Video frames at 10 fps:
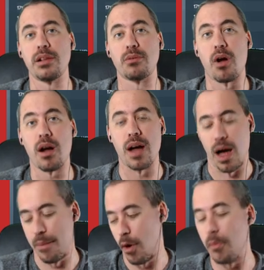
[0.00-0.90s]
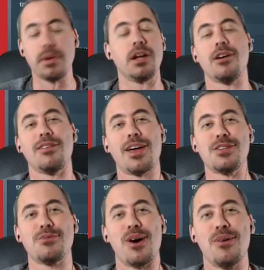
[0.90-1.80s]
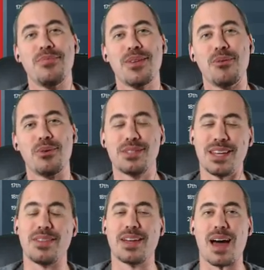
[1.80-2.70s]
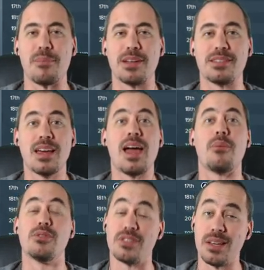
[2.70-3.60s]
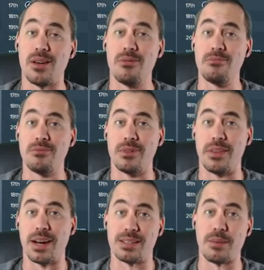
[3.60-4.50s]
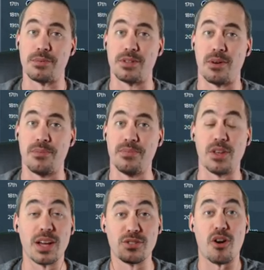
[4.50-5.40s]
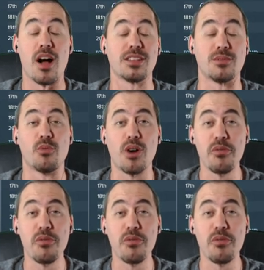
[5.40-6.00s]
wrong, I'm open to hearing that as well. We'll see you in the comments. We'll see you in the next episode. You guys are awesome. We're over